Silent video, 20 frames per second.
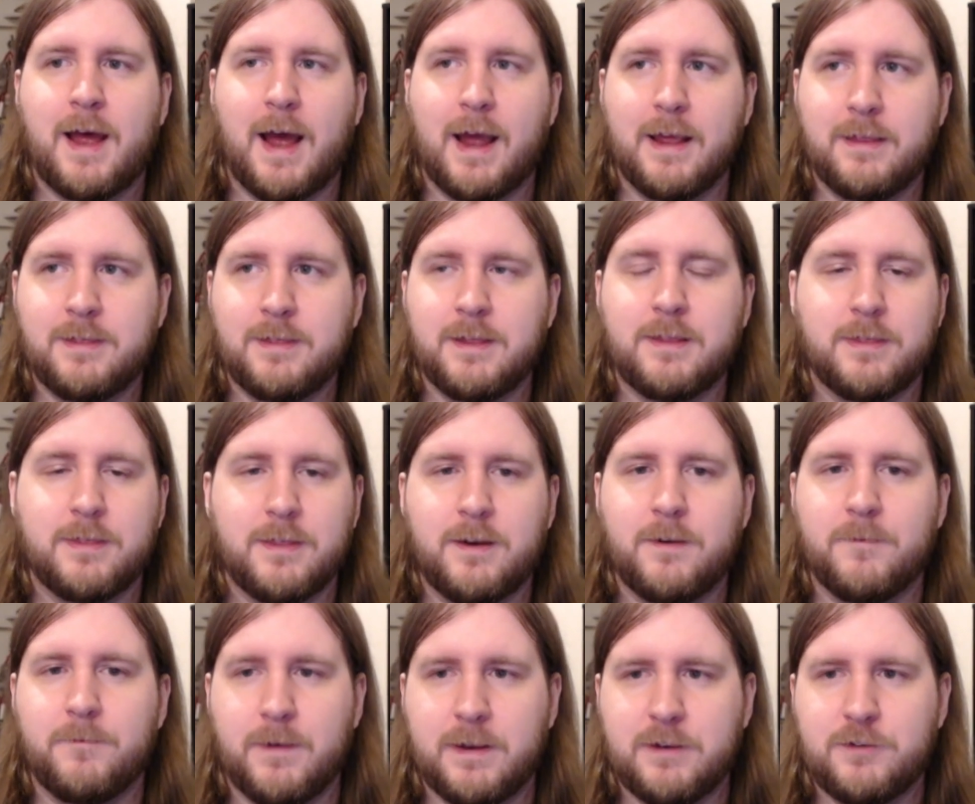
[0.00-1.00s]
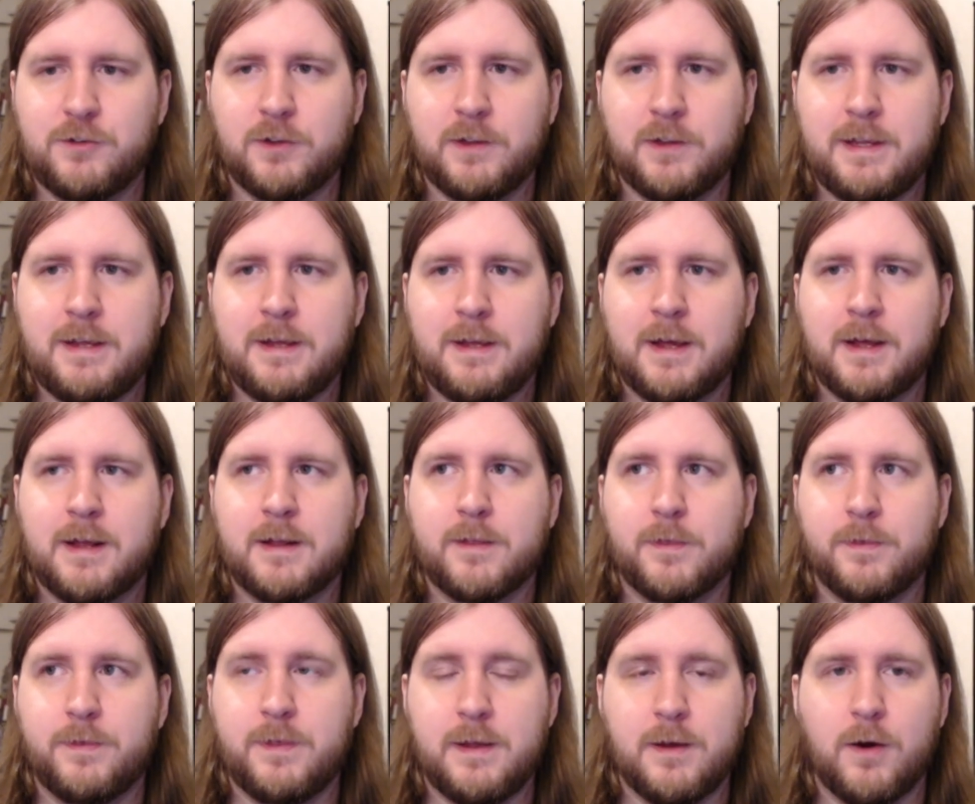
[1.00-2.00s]
I think that eventually
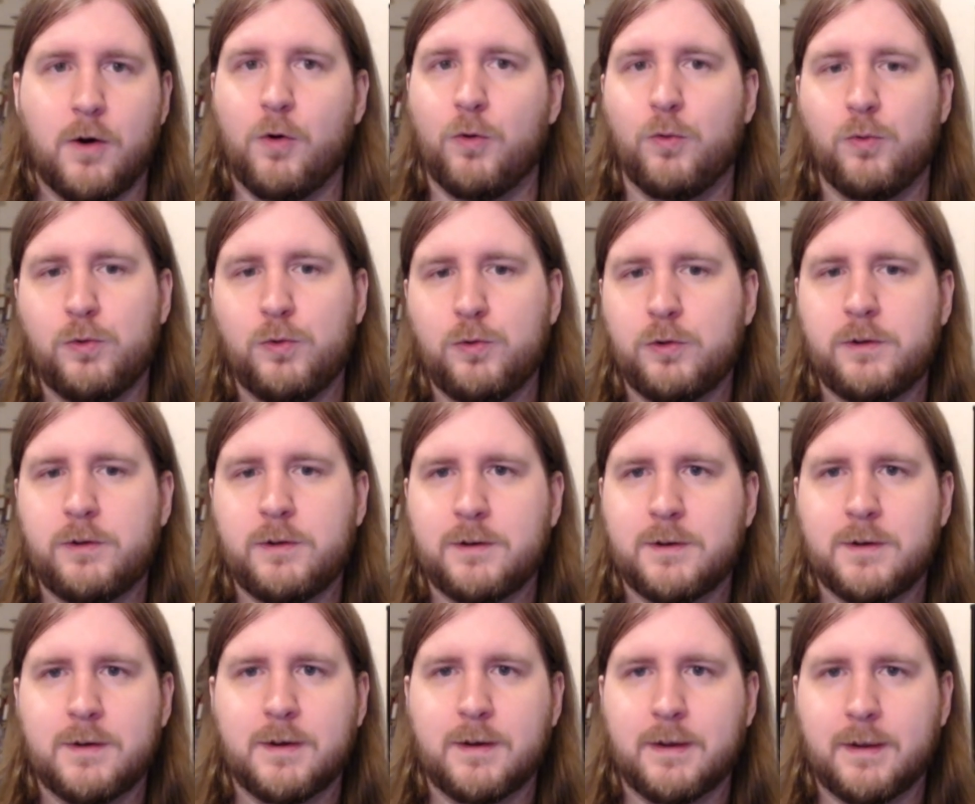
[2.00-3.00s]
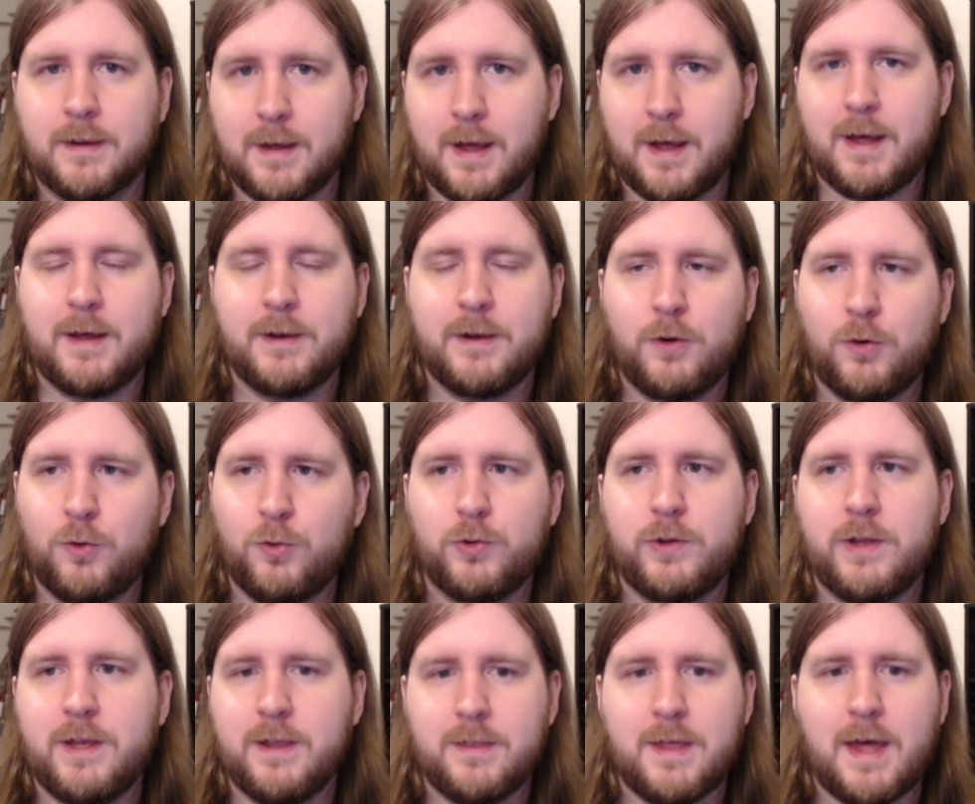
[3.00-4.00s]
the old god
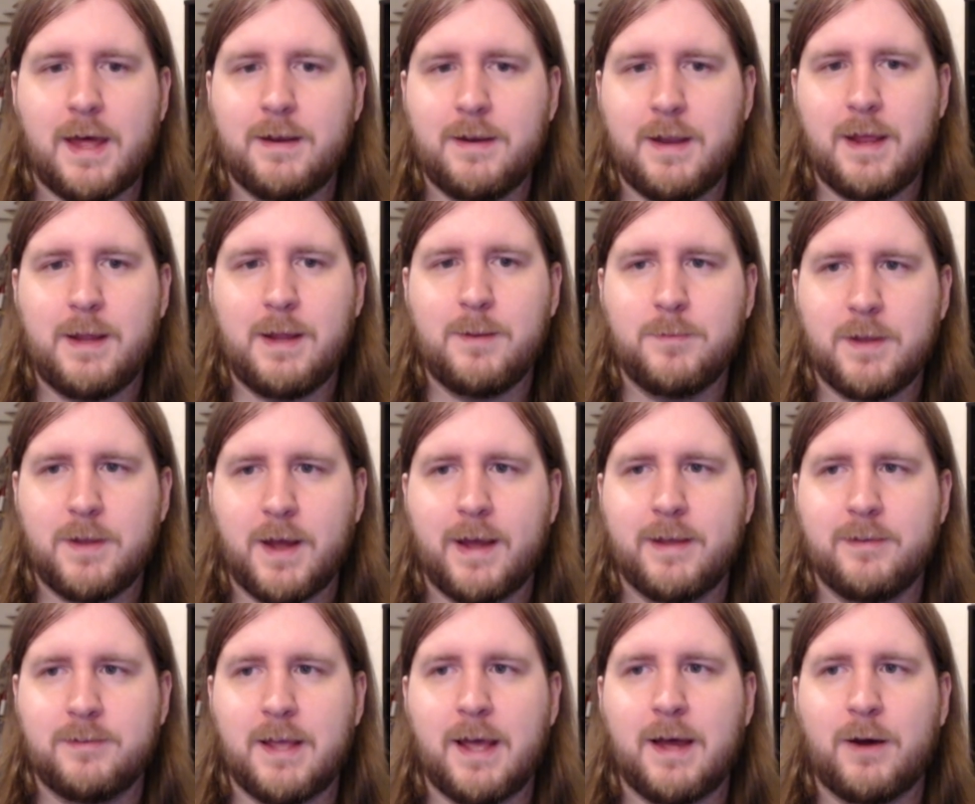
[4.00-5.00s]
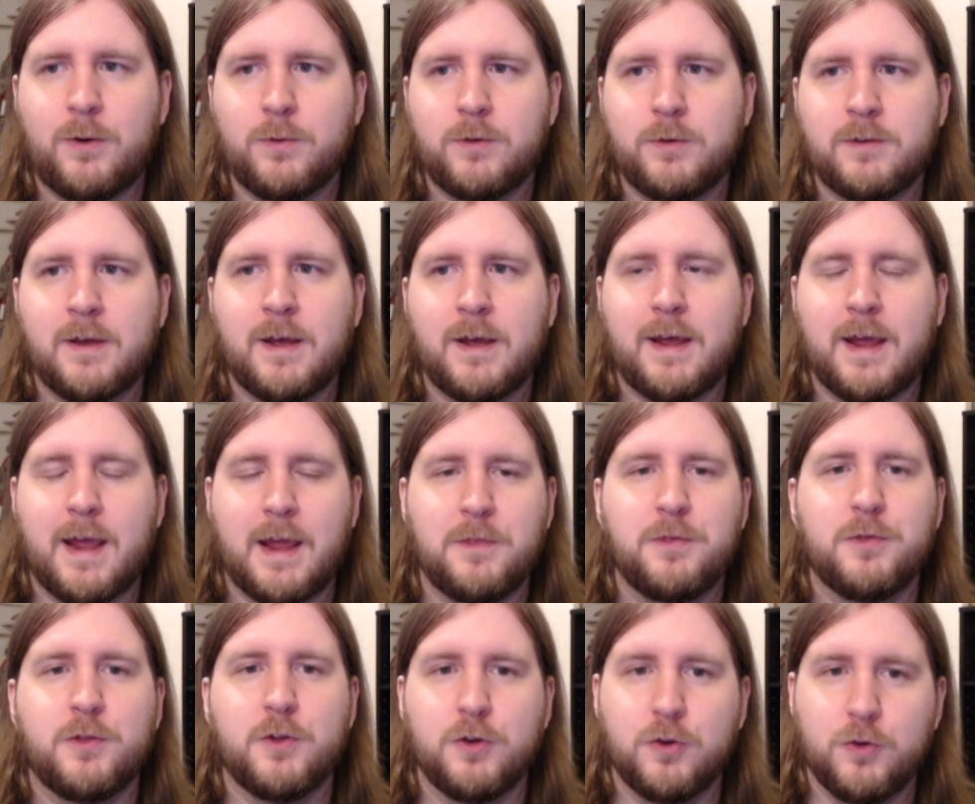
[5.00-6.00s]
holding that name dies out
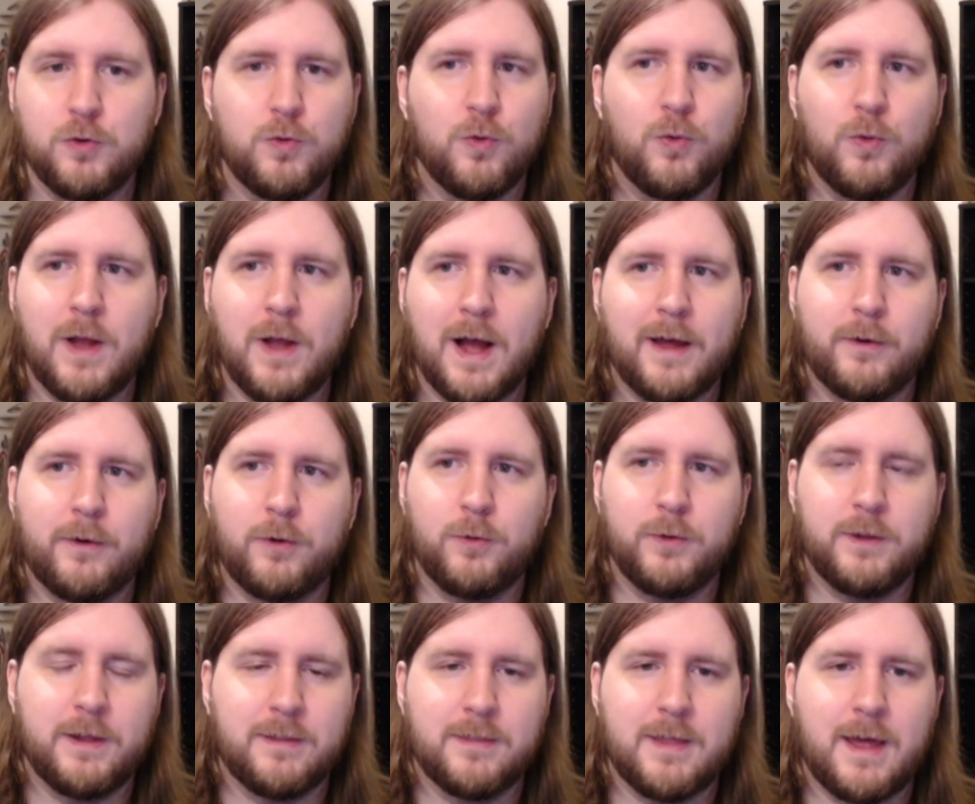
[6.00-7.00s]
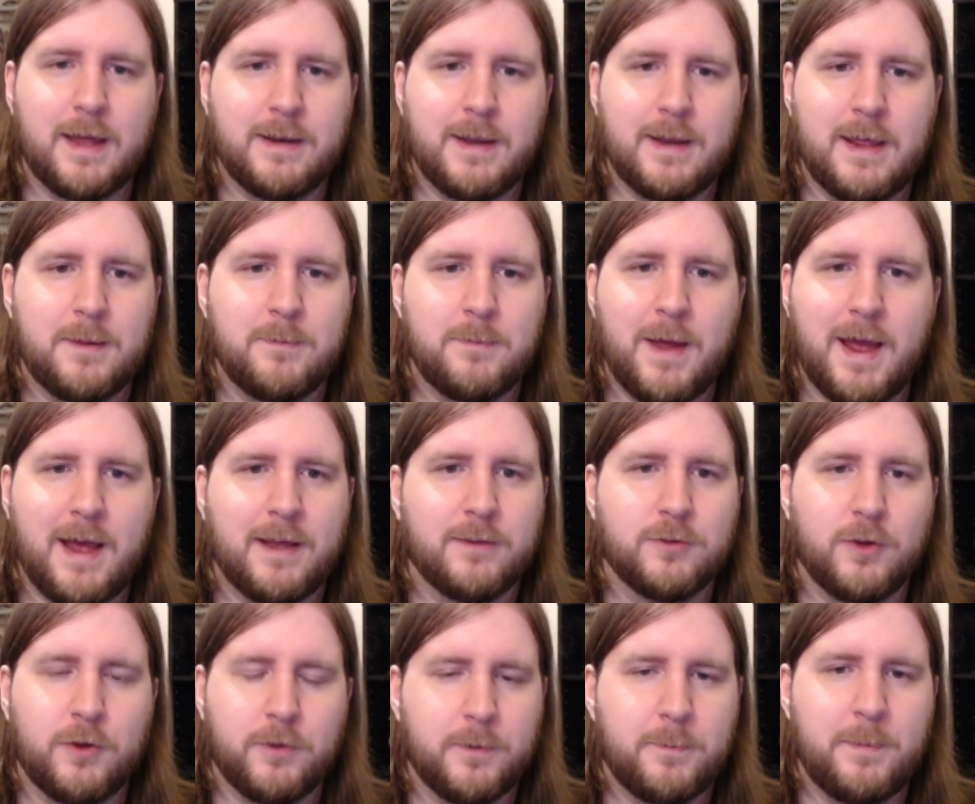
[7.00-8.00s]
and the new god holding that name has
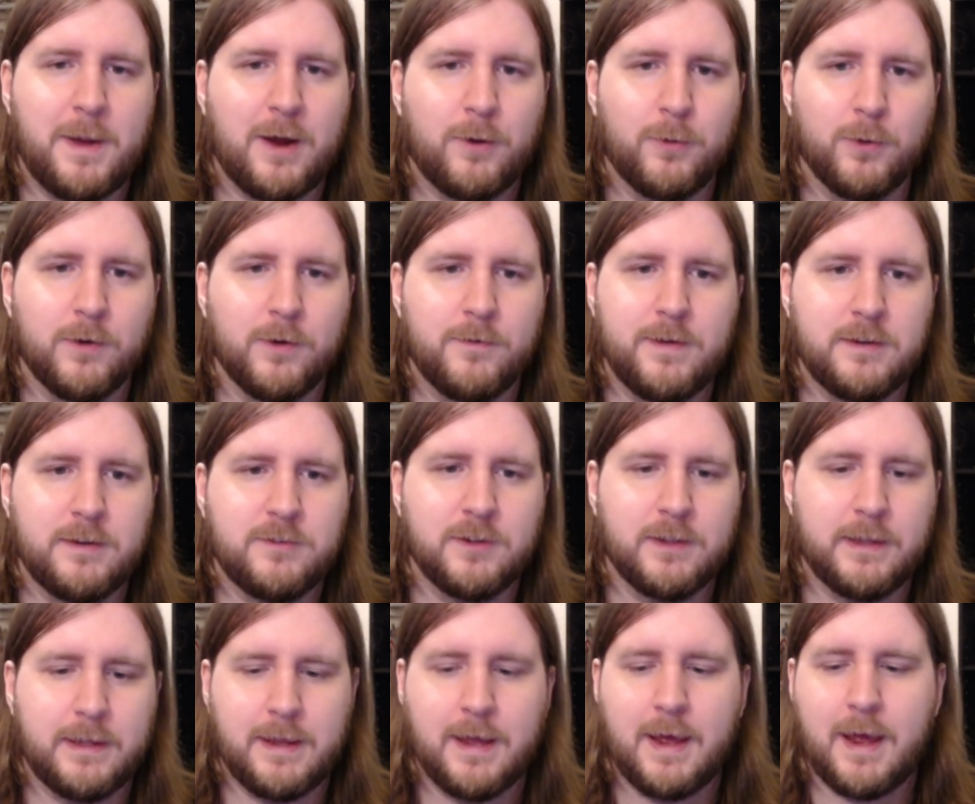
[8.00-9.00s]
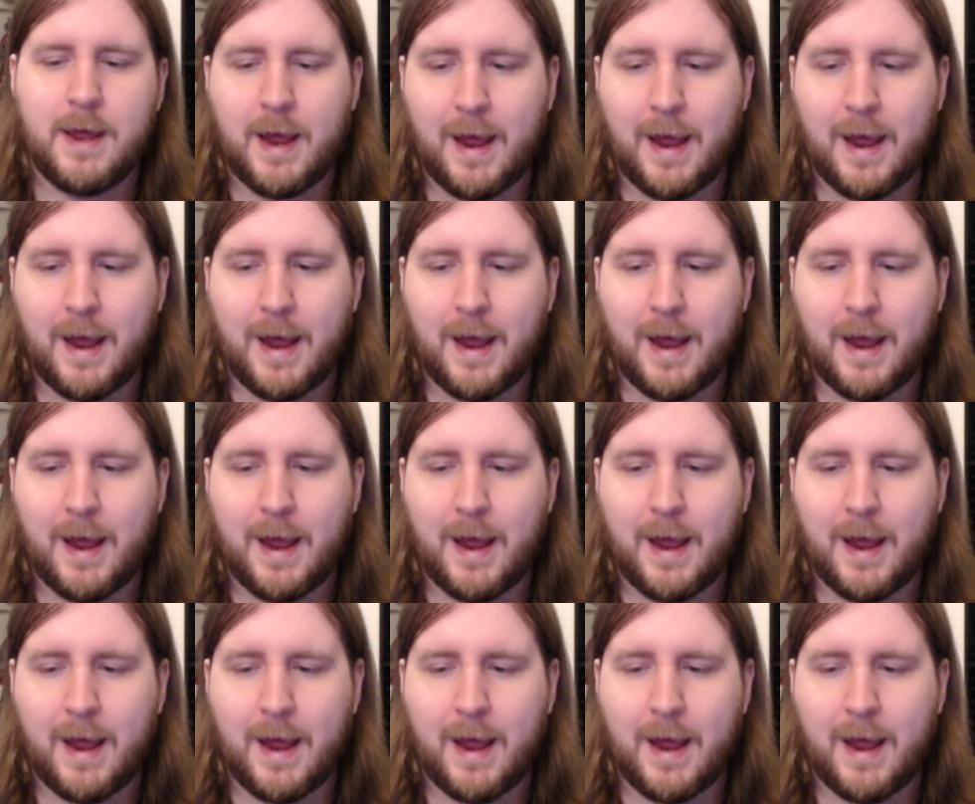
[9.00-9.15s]
all the power eventually.